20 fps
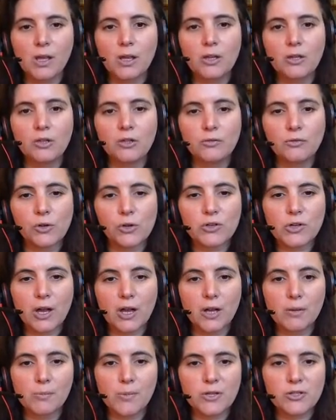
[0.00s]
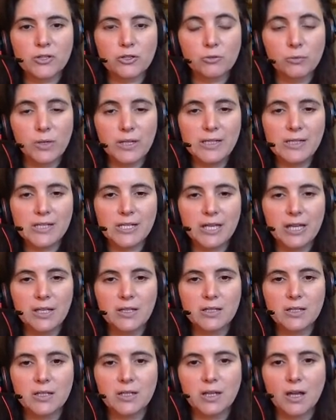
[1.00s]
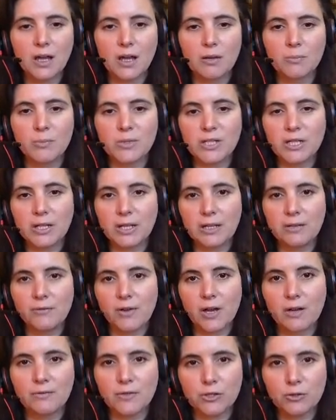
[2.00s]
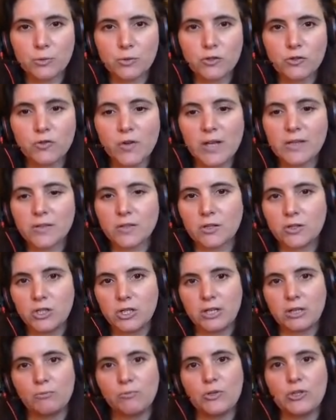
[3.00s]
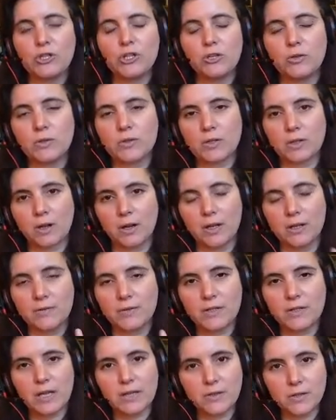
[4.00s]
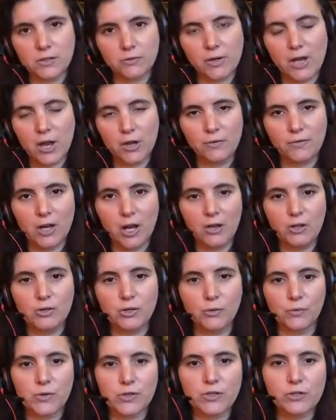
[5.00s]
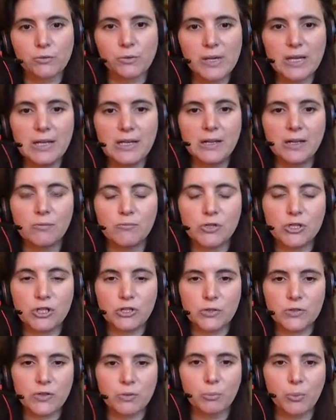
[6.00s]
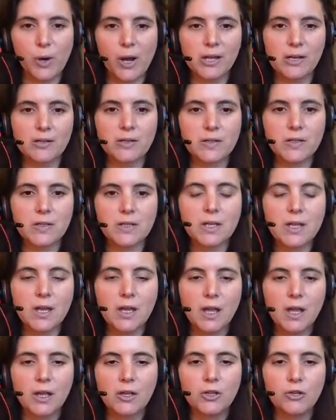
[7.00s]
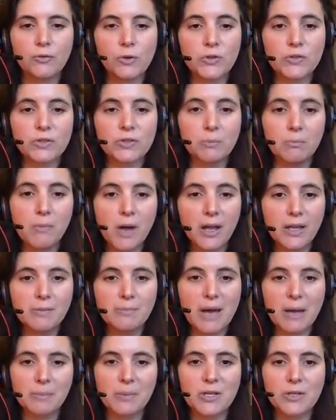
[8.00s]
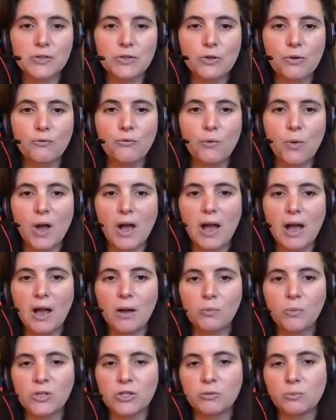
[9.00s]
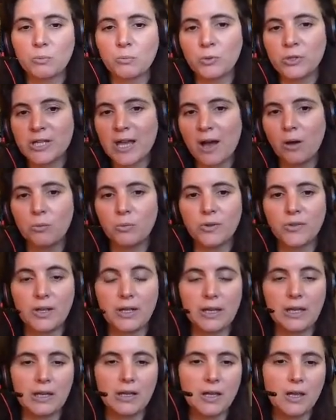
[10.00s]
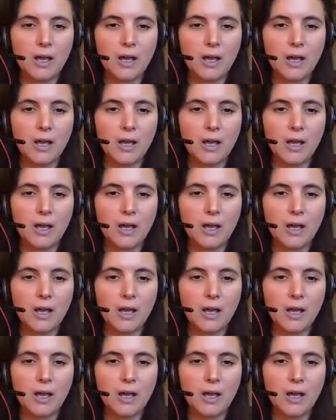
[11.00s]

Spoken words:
You've got a screen tint, particularly for her visual stress, so she can reduce the kind of sensory overload on the screen and reduce the brightness. You've got some mind mapping software, which would help with any